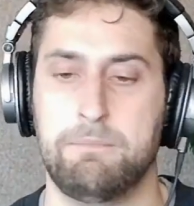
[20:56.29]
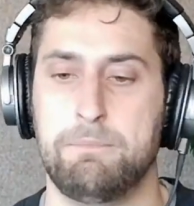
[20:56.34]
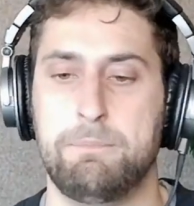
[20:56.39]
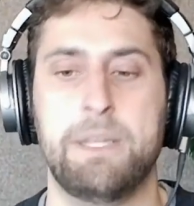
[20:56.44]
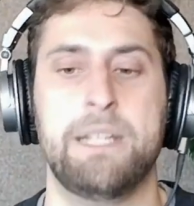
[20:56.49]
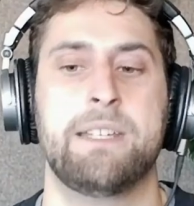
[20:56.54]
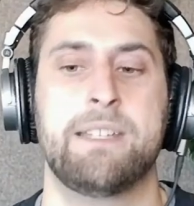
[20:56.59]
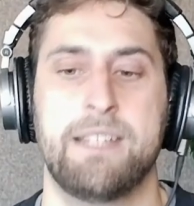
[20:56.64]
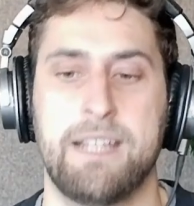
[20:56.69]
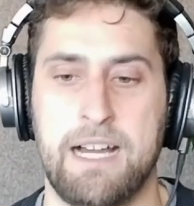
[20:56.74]

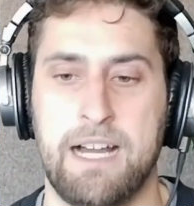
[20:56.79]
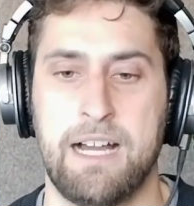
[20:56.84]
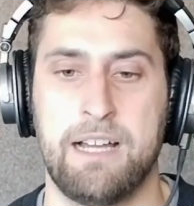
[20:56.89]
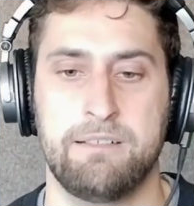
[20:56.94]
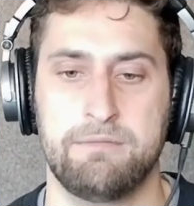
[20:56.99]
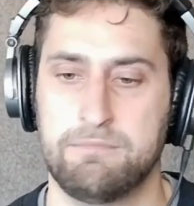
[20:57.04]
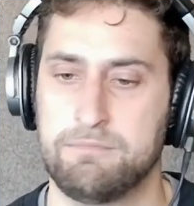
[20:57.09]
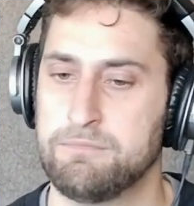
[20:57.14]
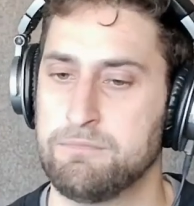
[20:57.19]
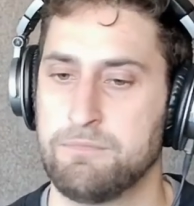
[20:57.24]

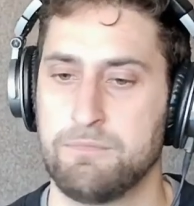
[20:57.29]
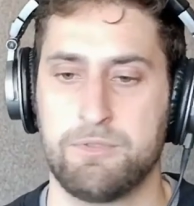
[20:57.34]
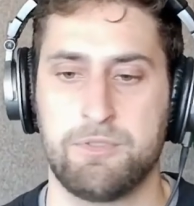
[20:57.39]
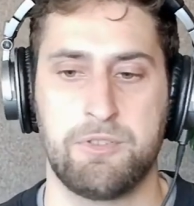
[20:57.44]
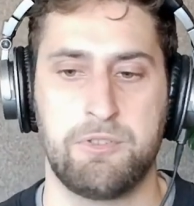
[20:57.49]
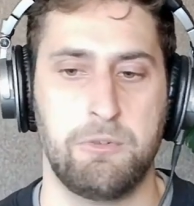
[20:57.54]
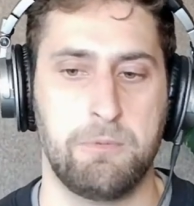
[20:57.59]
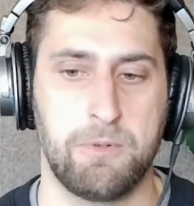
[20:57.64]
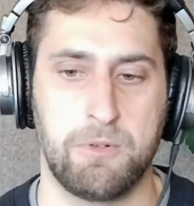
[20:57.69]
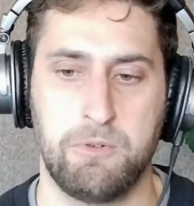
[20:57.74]
BCI,
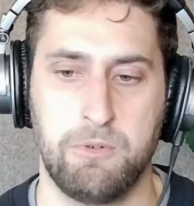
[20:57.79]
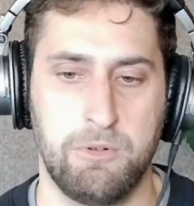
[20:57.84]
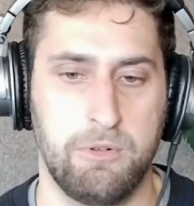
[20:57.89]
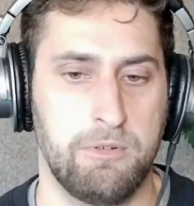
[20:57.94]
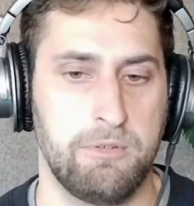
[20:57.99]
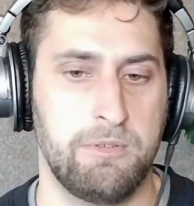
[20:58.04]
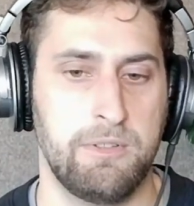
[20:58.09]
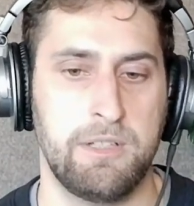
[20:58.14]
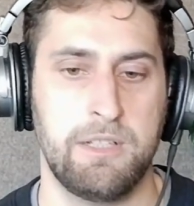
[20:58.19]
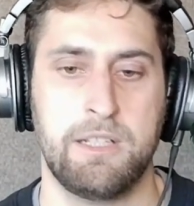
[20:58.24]
super
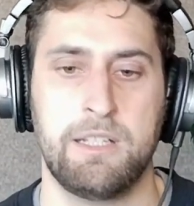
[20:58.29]
cool.